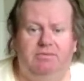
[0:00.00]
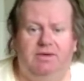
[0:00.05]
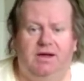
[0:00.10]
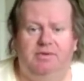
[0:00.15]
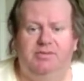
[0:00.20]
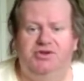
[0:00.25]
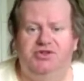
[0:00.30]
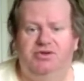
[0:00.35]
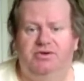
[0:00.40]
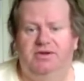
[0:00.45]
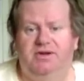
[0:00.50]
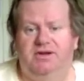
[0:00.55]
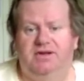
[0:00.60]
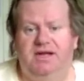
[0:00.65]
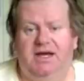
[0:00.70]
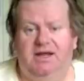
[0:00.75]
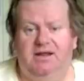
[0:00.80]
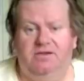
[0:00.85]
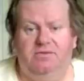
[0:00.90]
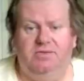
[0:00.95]
Maybe during the
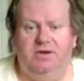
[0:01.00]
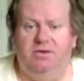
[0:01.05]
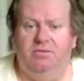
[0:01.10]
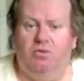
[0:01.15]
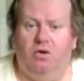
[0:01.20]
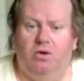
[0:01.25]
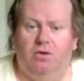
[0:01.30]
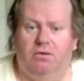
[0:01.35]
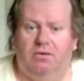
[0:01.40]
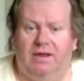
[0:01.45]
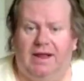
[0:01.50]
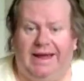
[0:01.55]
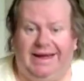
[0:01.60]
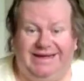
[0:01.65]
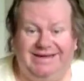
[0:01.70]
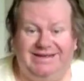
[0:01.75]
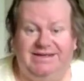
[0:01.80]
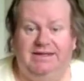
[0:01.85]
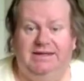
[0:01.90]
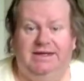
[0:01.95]
day there'd be more
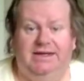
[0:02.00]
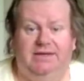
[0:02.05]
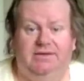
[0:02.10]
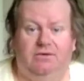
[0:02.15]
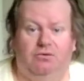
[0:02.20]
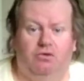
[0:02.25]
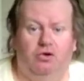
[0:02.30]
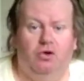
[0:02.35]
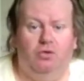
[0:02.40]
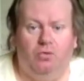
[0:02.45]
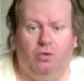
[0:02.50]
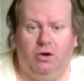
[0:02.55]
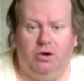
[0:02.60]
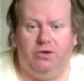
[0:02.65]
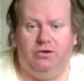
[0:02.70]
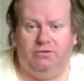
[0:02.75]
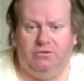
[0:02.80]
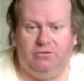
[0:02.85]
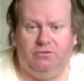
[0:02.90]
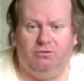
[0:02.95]
light in the room where
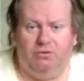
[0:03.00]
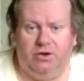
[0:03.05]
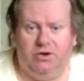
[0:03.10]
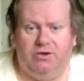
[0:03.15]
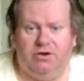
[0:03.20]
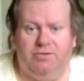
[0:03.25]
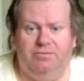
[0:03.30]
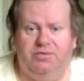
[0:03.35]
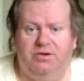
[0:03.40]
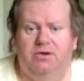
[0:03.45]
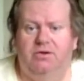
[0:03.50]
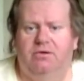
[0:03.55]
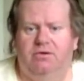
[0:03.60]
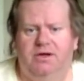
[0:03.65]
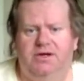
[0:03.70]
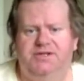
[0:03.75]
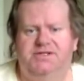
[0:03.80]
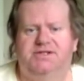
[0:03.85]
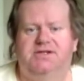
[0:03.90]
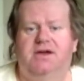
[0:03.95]
your computer
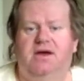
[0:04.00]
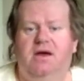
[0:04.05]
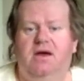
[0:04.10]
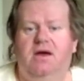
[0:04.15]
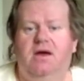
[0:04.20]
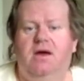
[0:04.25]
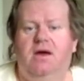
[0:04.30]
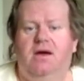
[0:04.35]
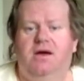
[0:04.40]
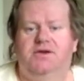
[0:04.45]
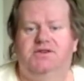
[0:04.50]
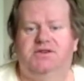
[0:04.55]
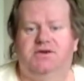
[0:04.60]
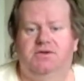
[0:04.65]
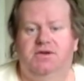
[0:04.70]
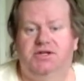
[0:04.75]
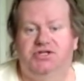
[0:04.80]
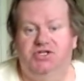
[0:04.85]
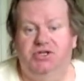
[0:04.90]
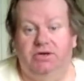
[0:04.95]
is, so
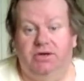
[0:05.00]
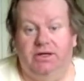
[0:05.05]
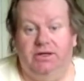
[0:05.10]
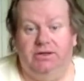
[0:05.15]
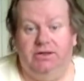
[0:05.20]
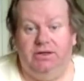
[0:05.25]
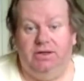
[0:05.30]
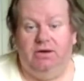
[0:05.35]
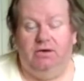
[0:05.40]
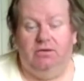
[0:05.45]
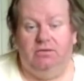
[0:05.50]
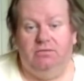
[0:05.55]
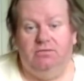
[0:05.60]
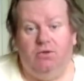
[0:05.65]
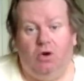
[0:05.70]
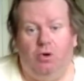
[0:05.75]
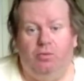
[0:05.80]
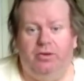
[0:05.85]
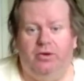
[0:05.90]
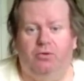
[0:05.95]
that you can, you know,
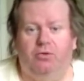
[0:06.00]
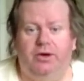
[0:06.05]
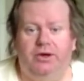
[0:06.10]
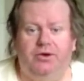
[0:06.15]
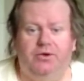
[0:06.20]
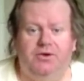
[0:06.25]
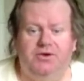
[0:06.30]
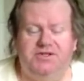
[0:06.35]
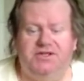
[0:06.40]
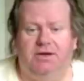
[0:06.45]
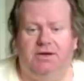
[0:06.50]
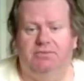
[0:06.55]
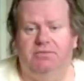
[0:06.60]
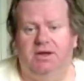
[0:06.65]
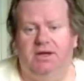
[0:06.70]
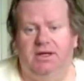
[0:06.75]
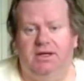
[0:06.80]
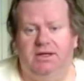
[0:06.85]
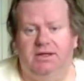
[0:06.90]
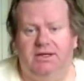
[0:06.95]
open a window or
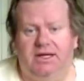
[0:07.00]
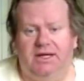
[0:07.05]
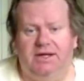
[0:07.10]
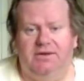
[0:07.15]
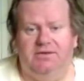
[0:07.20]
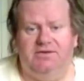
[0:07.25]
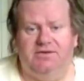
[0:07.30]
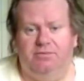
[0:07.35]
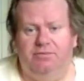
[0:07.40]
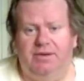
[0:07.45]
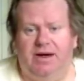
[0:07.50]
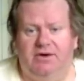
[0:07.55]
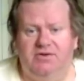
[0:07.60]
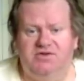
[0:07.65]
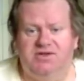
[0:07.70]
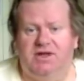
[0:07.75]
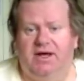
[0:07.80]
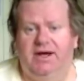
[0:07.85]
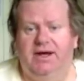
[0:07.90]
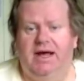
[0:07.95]
something and get some
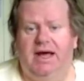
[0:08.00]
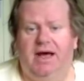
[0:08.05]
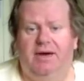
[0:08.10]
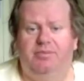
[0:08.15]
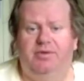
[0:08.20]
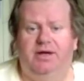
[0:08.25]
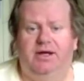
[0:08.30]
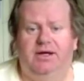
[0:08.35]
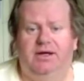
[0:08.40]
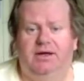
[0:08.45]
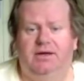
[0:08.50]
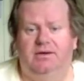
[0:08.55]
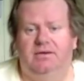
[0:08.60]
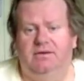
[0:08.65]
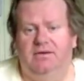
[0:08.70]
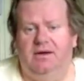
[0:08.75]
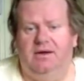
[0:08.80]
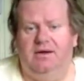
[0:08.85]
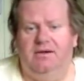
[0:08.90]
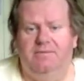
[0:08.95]
bounce light happening,
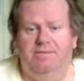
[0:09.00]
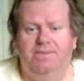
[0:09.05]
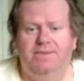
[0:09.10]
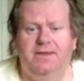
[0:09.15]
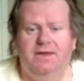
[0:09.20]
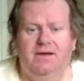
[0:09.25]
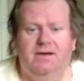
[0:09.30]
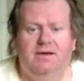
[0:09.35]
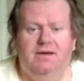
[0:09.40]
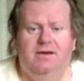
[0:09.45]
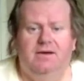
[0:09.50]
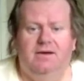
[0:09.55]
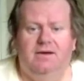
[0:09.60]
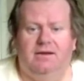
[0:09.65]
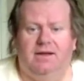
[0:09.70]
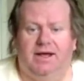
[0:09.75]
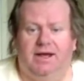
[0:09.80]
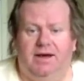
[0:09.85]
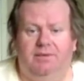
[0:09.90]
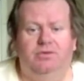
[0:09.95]
and
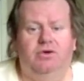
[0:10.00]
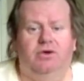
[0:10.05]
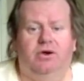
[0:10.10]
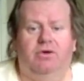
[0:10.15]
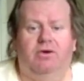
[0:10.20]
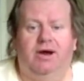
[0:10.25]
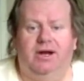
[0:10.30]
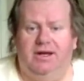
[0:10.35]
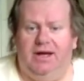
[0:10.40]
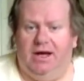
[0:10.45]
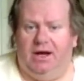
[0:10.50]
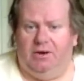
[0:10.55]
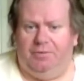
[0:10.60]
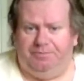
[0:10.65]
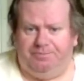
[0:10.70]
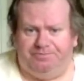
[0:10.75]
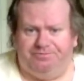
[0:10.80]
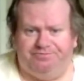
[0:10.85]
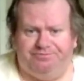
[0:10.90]
like I'm doing right now,